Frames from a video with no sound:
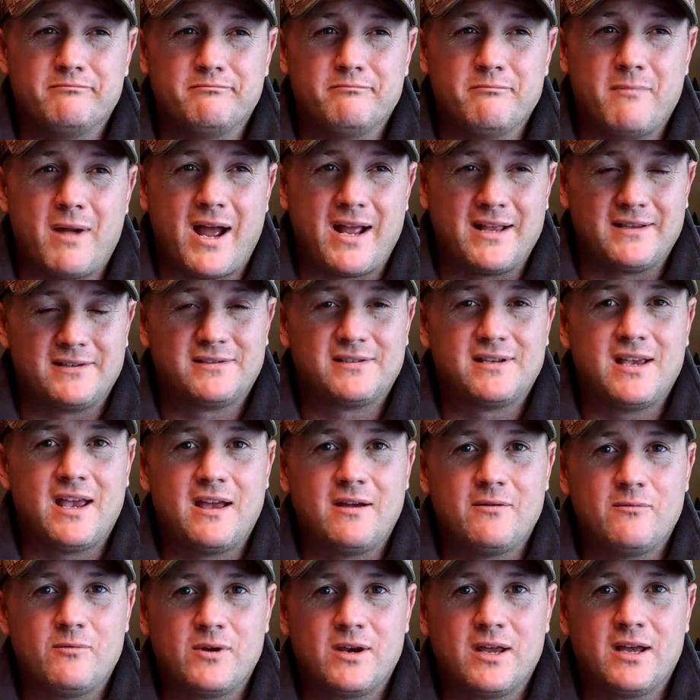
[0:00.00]

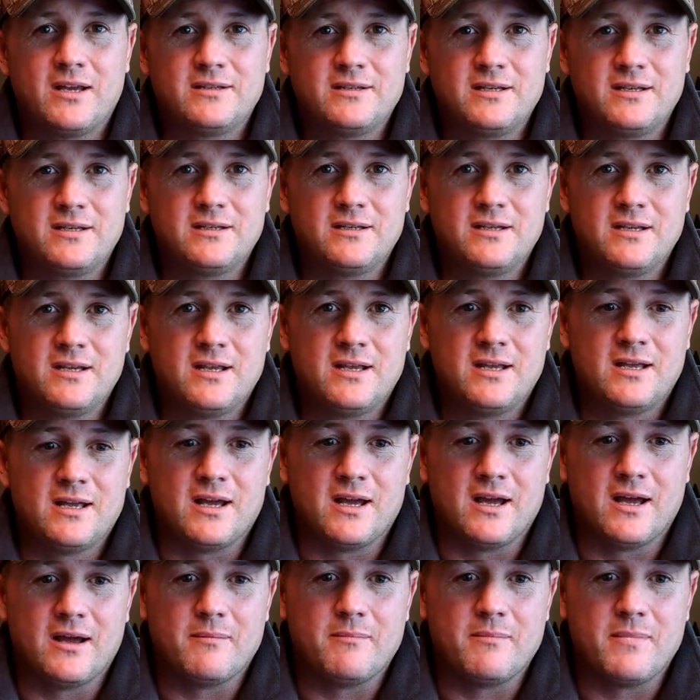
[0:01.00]
mindset when hunting,
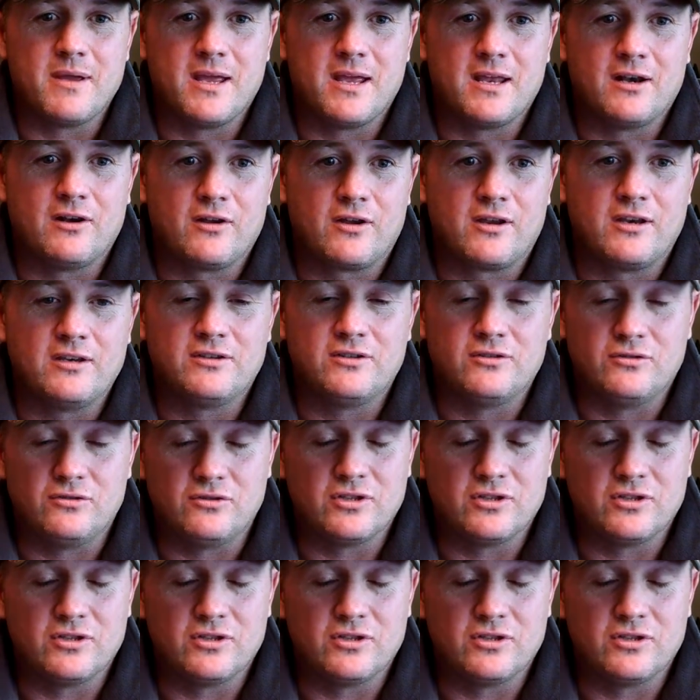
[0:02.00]
and looking to